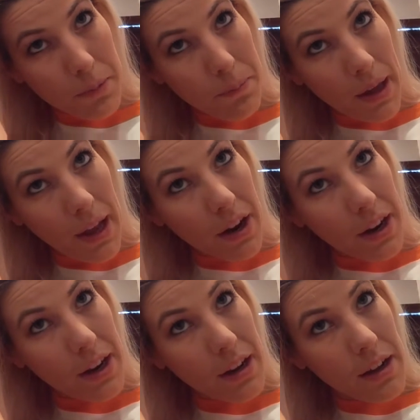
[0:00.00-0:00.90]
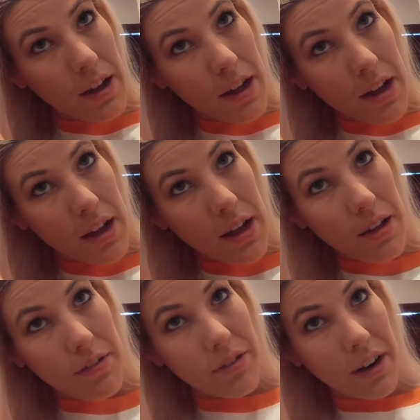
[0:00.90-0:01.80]
bang area,
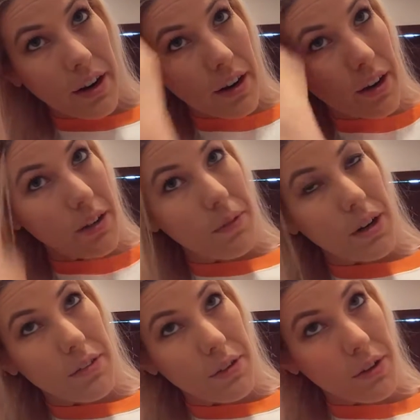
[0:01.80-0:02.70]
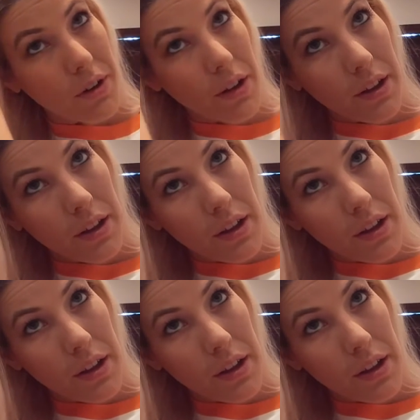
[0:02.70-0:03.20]
front area, whatever you want to call it.